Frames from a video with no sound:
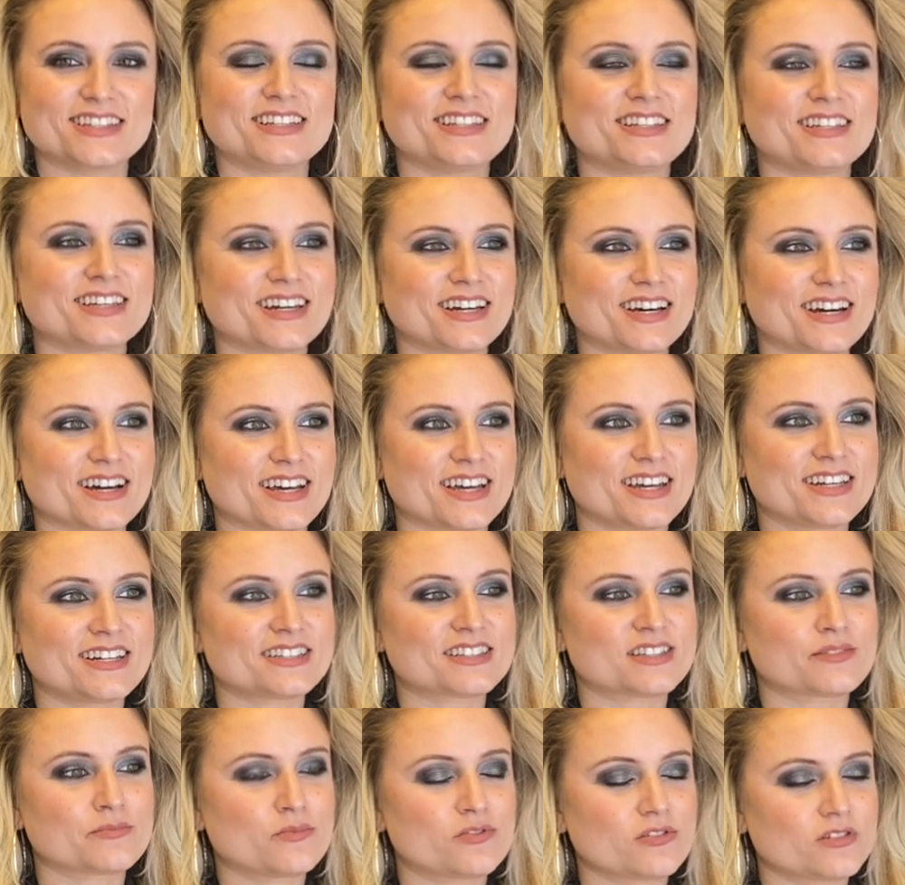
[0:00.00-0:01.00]
Yeah, and
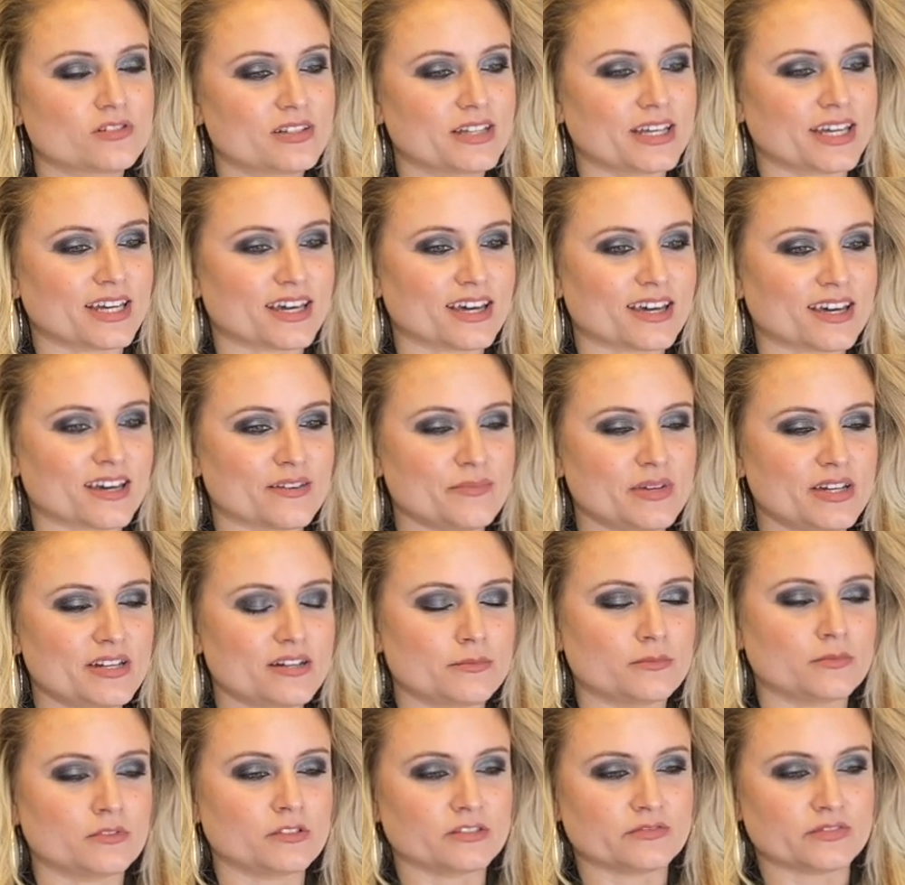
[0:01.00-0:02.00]
it's more I made it
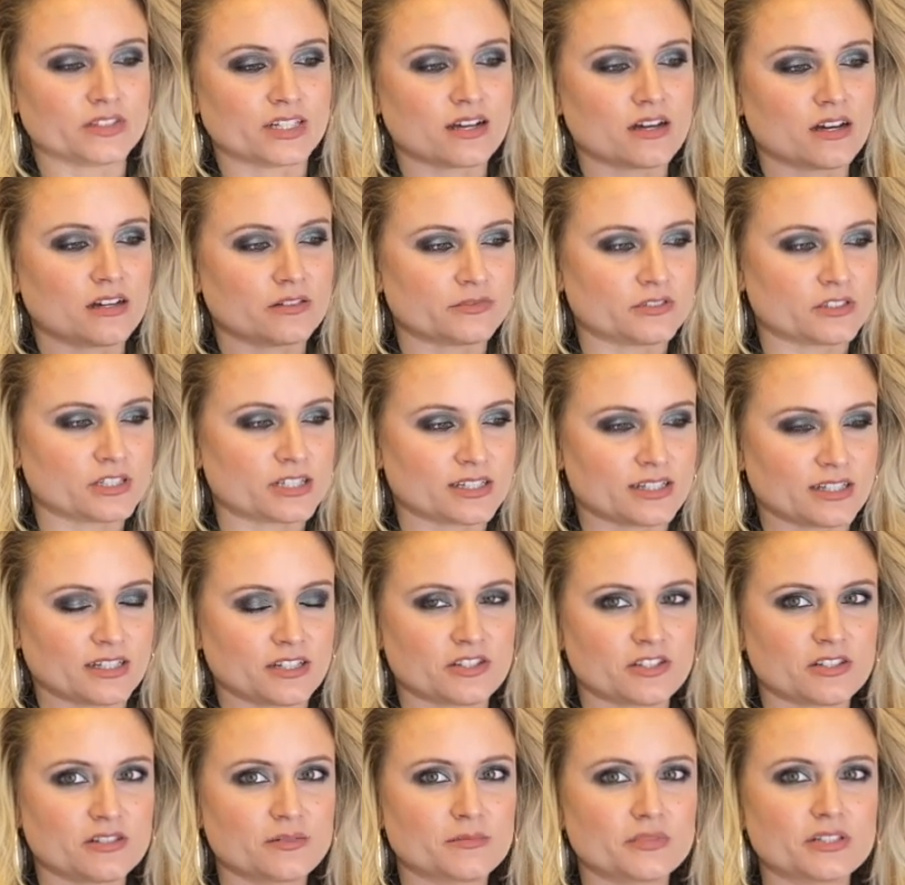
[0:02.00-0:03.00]
more of a
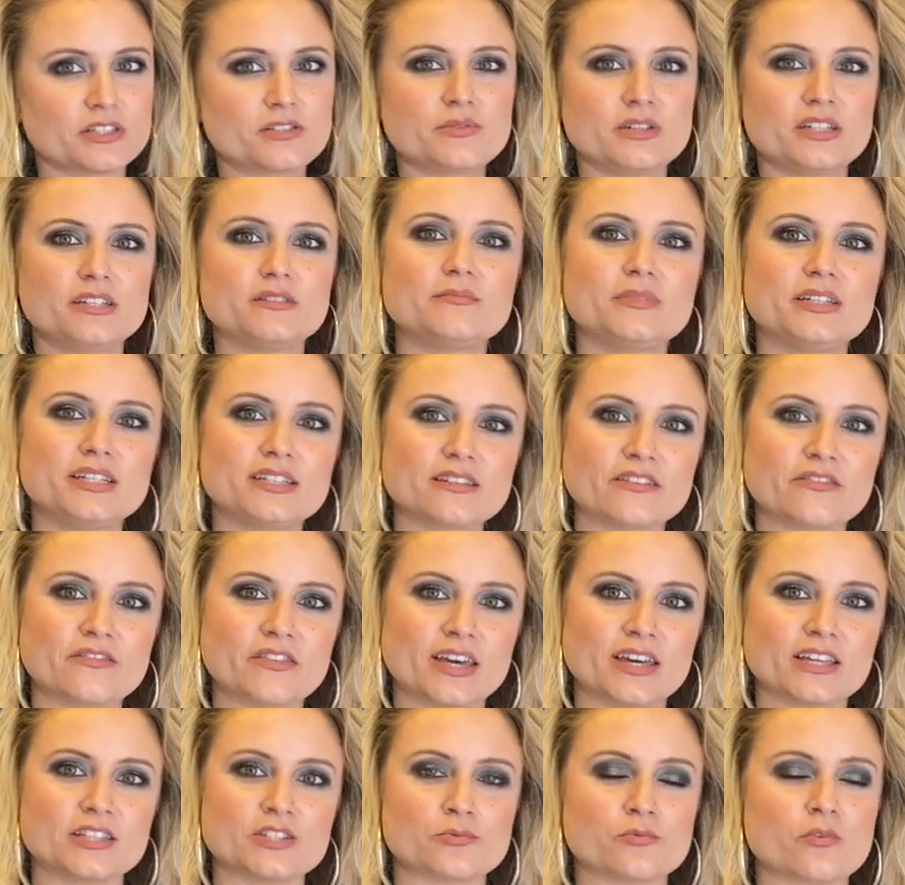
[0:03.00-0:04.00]
conversation between me and the
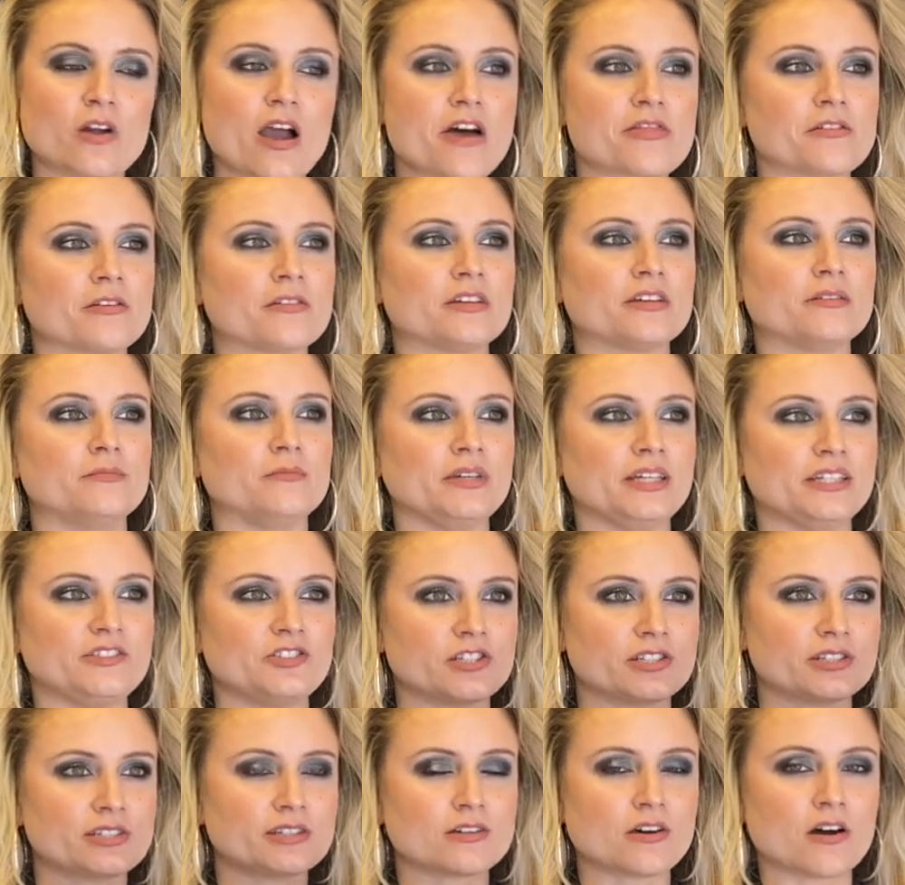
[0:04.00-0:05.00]
fans rather than me
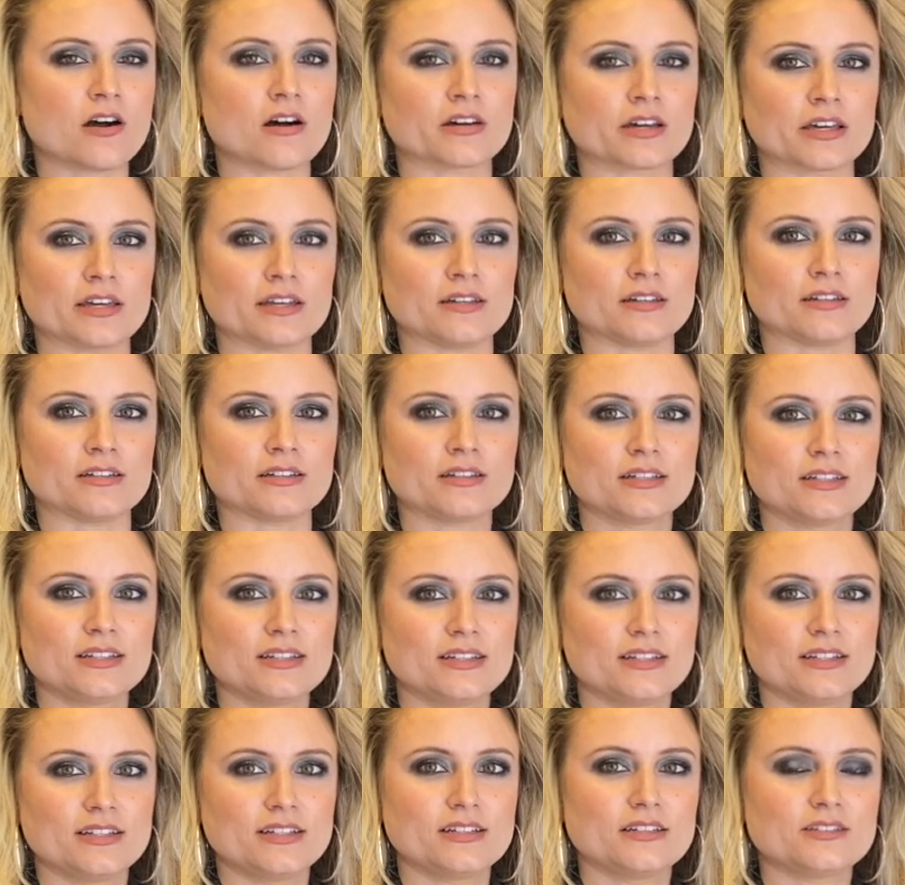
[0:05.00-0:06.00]
just talking
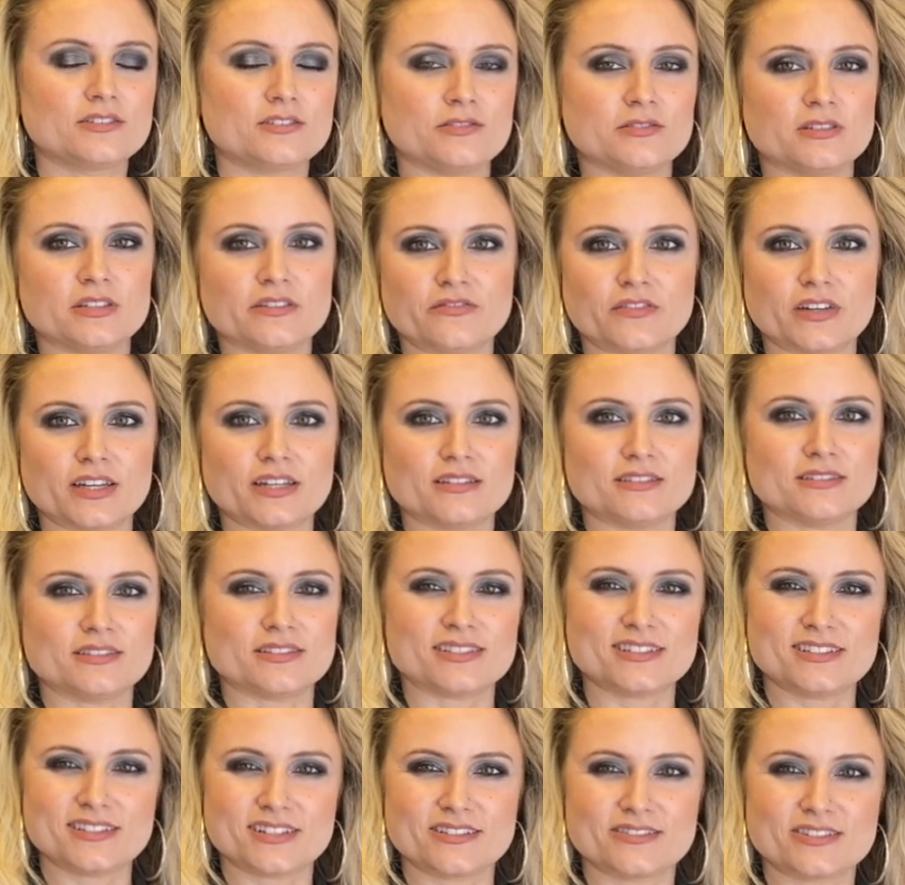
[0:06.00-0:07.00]
to the fans.
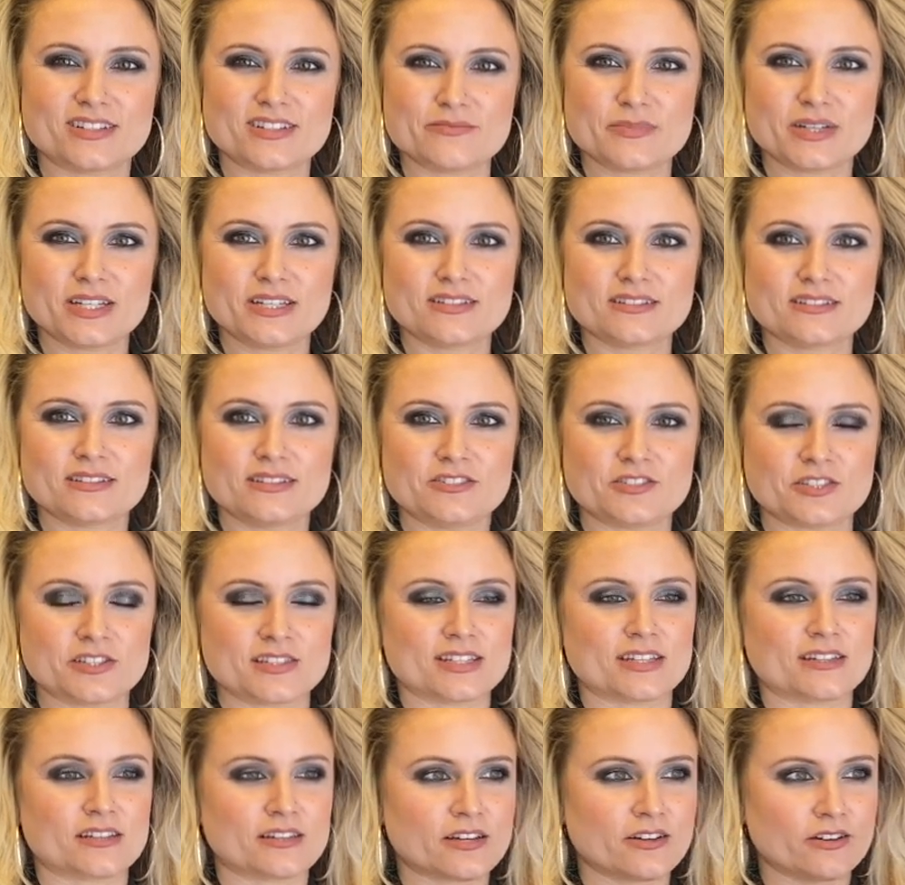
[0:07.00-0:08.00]
You know what I mean? Just
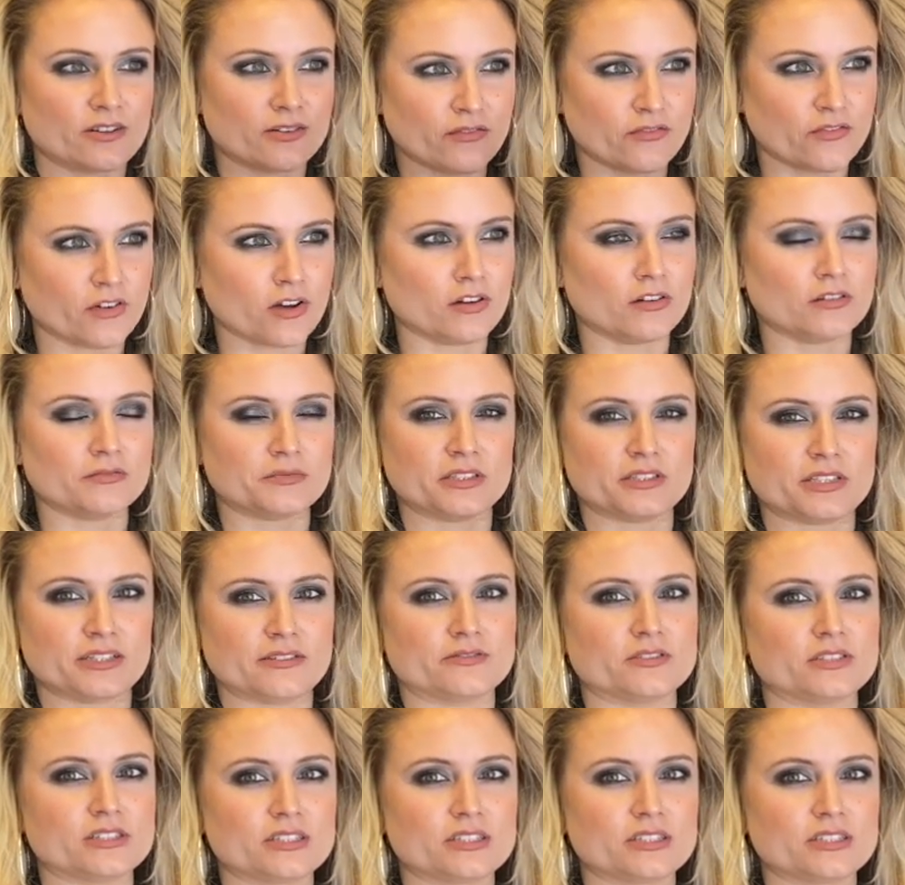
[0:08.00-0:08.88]
they're involved in everything.